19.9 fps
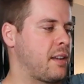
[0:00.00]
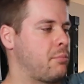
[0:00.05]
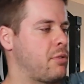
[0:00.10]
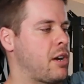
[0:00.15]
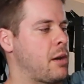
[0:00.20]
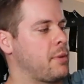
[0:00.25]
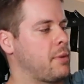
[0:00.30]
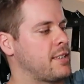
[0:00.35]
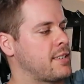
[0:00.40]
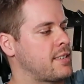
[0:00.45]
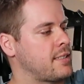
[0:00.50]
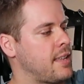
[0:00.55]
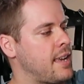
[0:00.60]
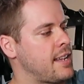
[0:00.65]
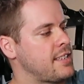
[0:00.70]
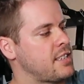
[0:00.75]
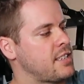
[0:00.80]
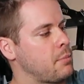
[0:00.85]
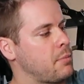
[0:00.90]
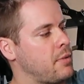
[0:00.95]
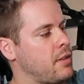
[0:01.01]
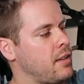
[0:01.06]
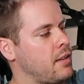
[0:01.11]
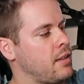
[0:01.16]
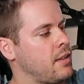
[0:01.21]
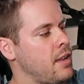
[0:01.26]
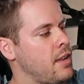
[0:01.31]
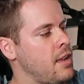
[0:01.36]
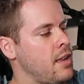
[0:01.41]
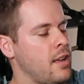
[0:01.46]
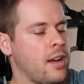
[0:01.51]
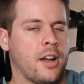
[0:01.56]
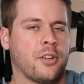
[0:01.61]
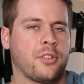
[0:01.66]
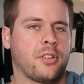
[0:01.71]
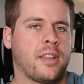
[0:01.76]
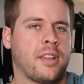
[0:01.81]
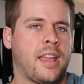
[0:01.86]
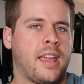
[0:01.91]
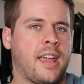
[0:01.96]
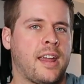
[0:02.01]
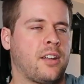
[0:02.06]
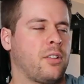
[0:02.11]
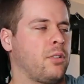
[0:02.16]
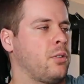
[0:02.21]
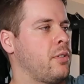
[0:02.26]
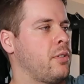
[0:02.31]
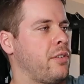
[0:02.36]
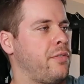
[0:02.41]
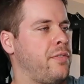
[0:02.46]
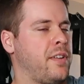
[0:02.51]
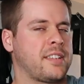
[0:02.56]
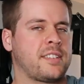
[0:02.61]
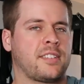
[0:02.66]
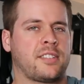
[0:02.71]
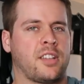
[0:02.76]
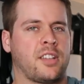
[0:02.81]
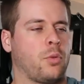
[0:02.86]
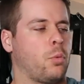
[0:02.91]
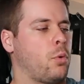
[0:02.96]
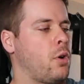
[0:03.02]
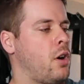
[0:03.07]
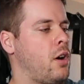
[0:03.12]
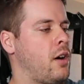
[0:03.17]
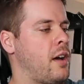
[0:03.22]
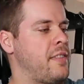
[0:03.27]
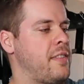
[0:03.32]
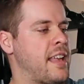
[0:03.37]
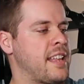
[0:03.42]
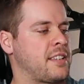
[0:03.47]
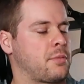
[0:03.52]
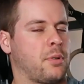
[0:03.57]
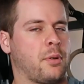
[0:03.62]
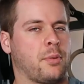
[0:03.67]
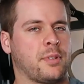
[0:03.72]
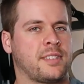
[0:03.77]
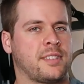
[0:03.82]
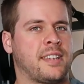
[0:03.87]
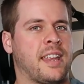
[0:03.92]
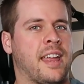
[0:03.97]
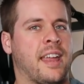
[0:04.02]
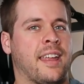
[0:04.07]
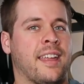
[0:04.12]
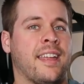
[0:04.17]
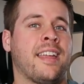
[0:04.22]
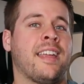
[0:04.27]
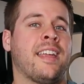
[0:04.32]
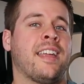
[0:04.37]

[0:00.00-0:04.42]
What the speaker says: I'd probably slide something under the handle, affix it to the wall, and that's where it would stay.